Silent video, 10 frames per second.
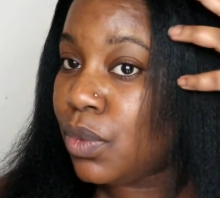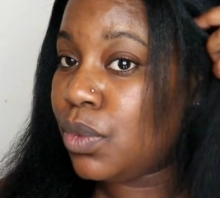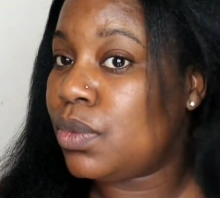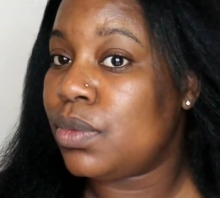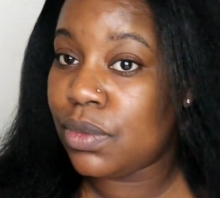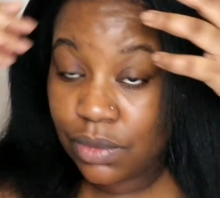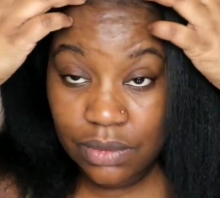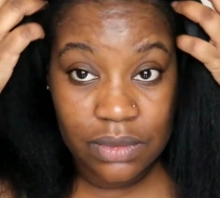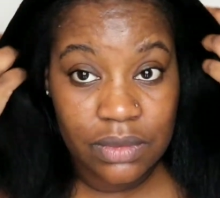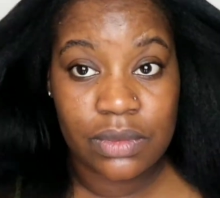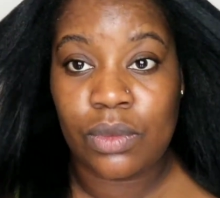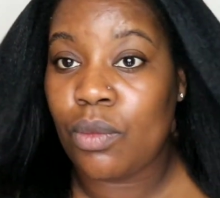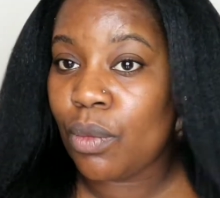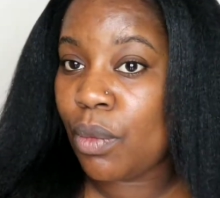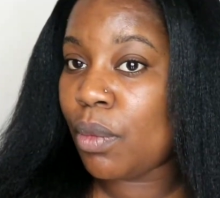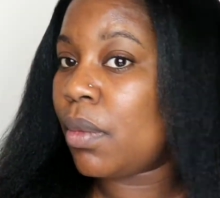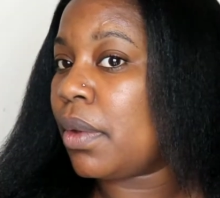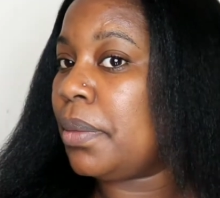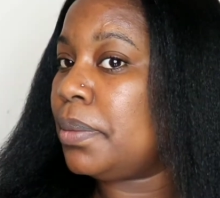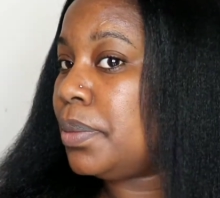in my next video. And
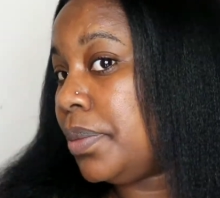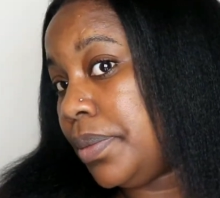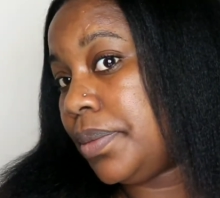definitely